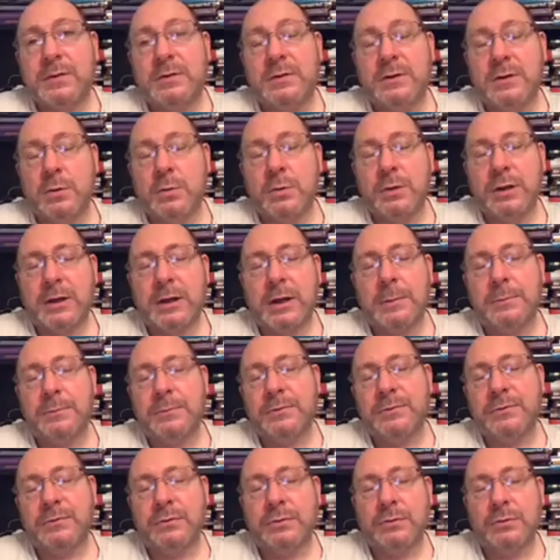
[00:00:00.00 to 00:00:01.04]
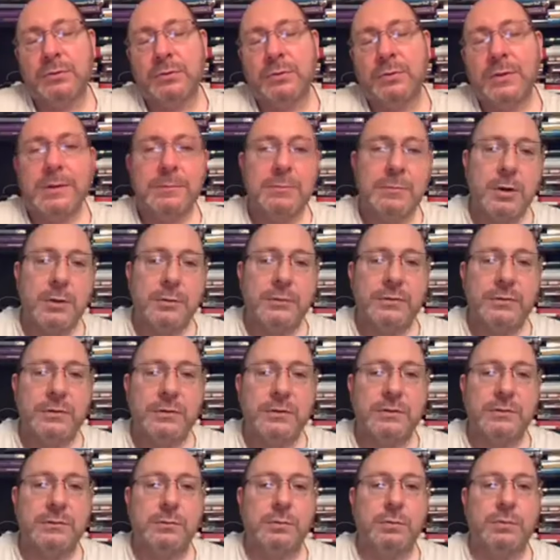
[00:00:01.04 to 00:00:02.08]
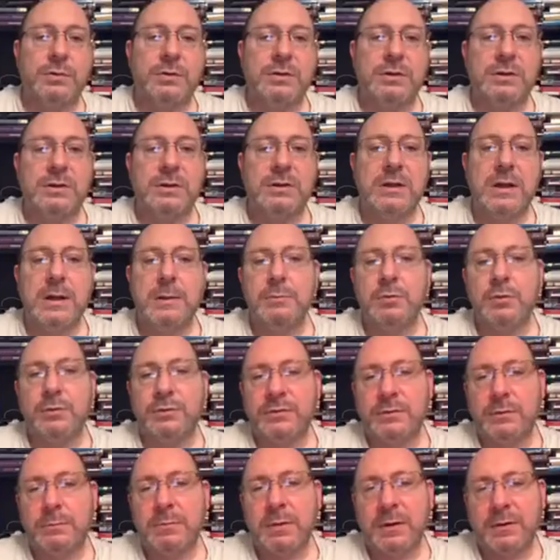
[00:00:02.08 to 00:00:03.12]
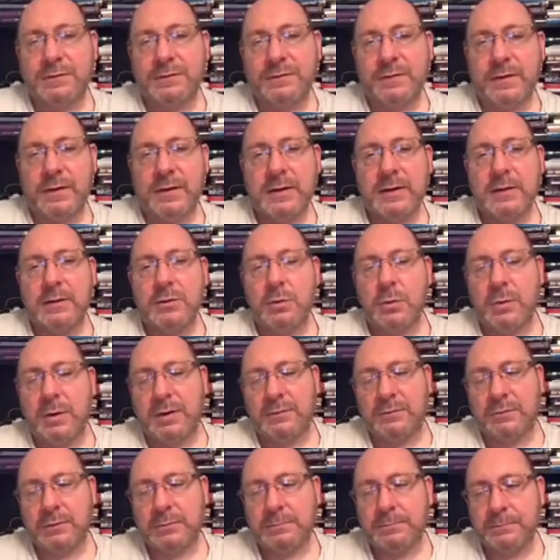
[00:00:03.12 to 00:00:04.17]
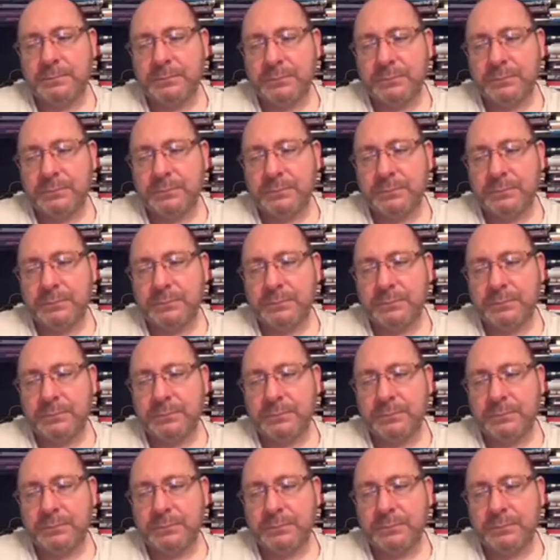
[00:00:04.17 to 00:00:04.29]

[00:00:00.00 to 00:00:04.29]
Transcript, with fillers: You know, when it comes to hypnosis or the hypnotic buffet or whatever.